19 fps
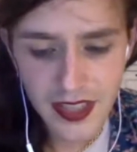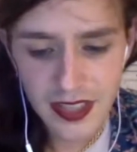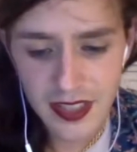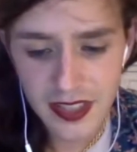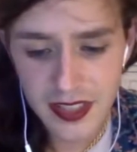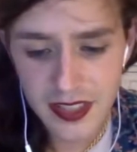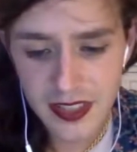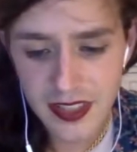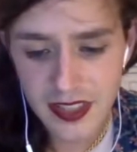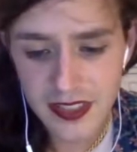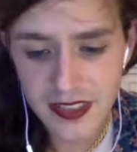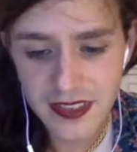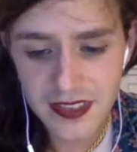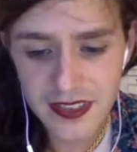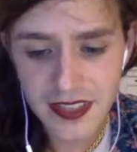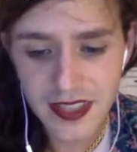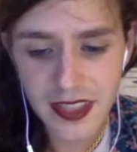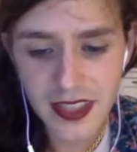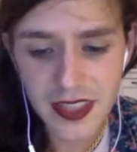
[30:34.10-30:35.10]
it
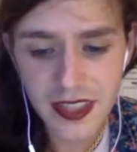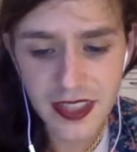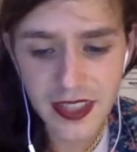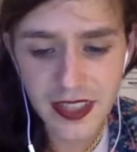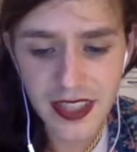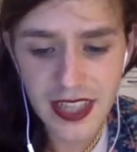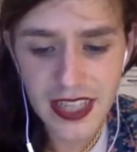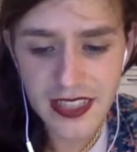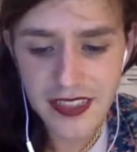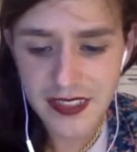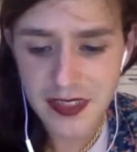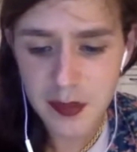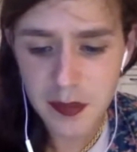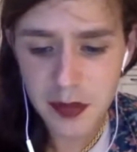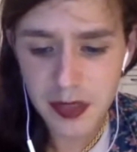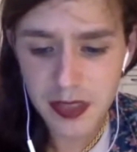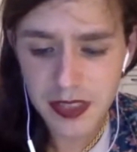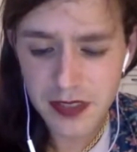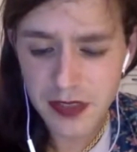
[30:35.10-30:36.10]
is that
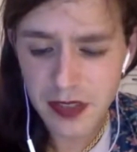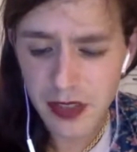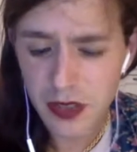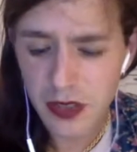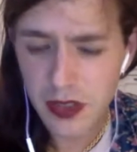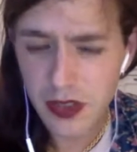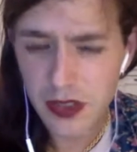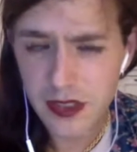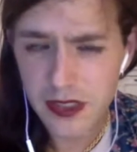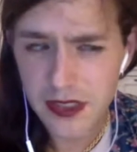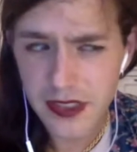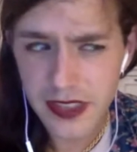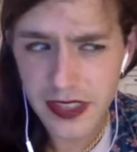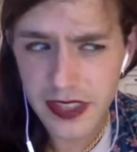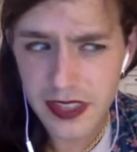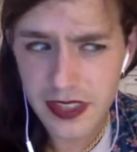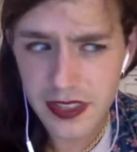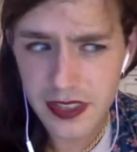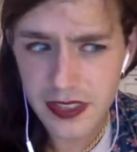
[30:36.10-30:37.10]
simple, even though it looks
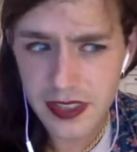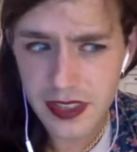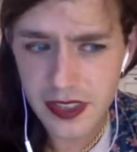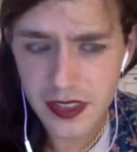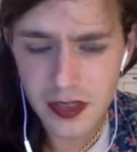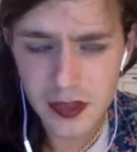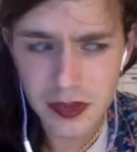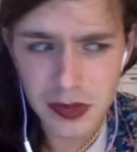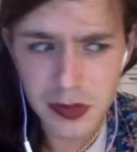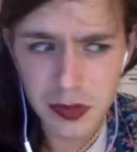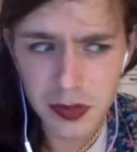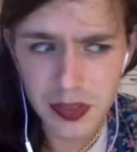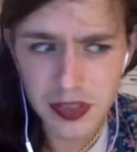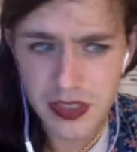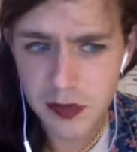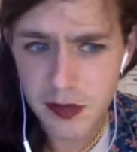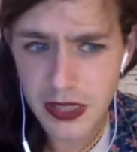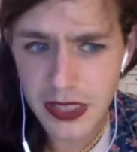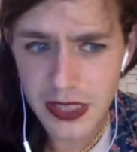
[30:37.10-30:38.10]
like other people
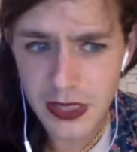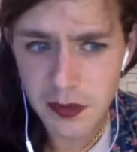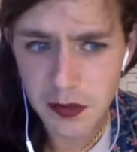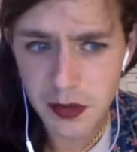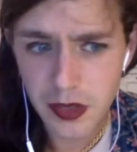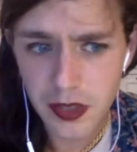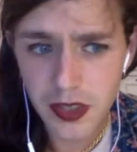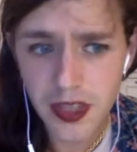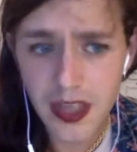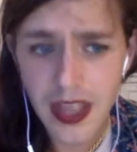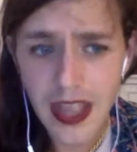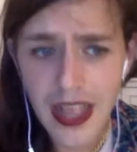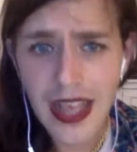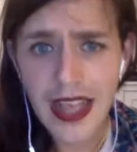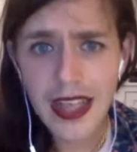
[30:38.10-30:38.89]
are spending more.